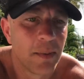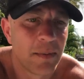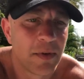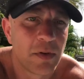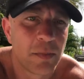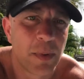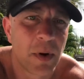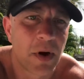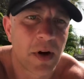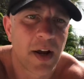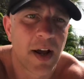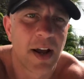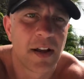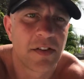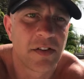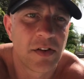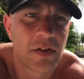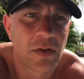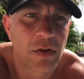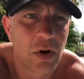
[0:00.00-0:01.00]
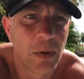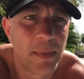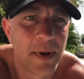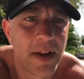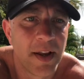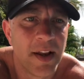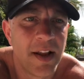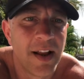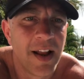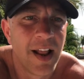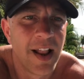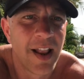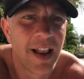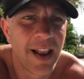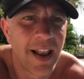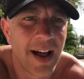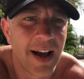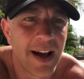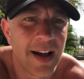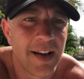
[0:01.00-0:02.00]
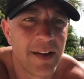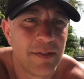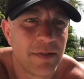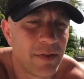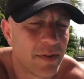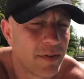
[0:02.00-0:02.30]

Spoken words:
This podcast is coming live